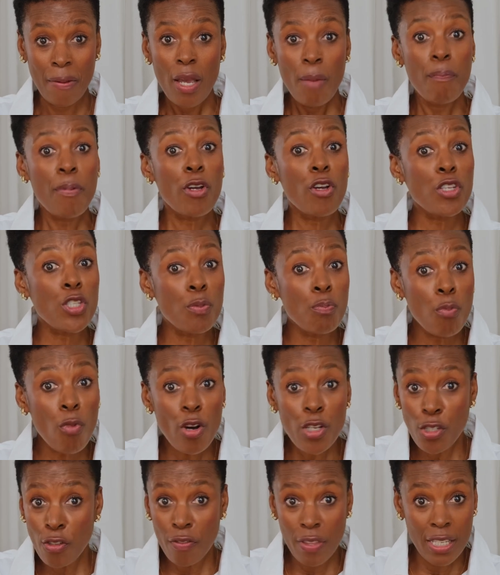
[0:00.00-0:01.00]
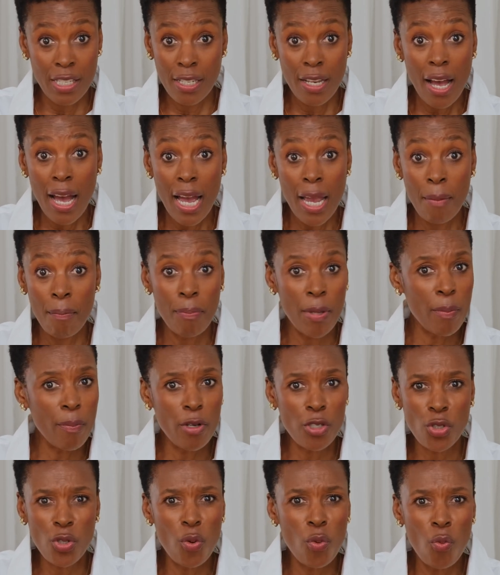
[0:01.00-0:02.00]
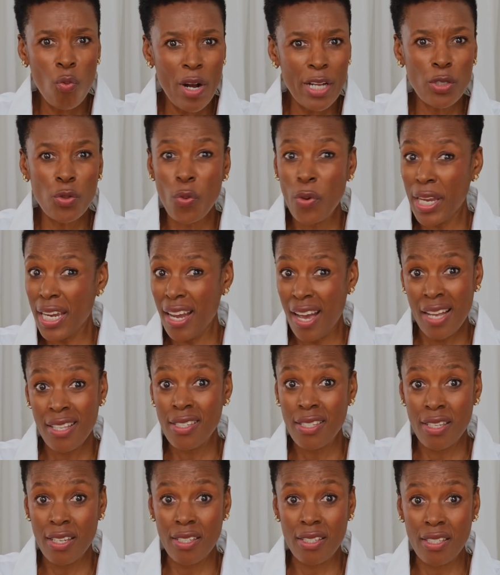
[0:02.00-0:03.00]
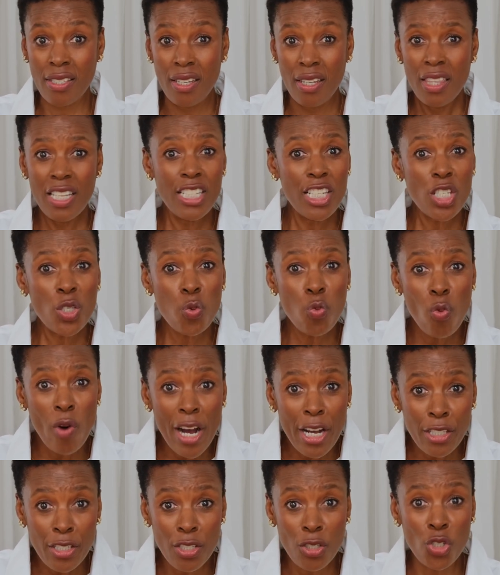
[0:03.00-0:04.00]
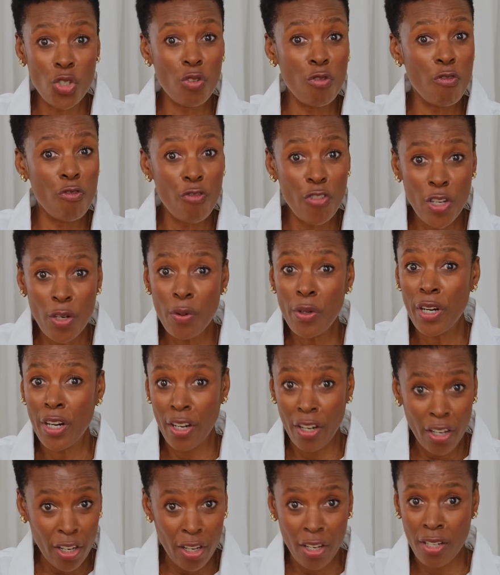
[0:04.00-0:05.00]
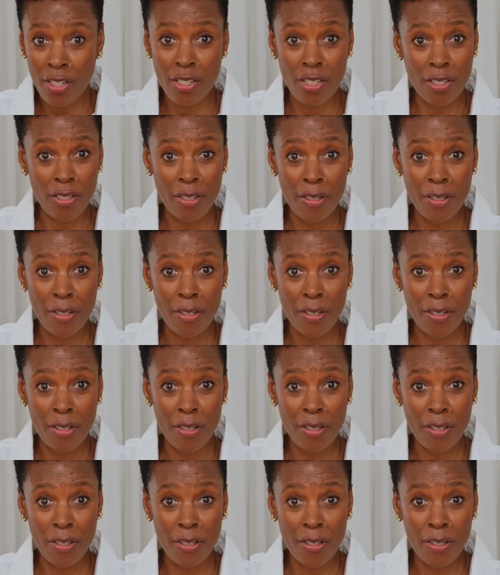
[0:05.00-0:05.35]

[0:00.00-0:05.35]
Because most of the time, people don't want quick answers. They just want to feel heard.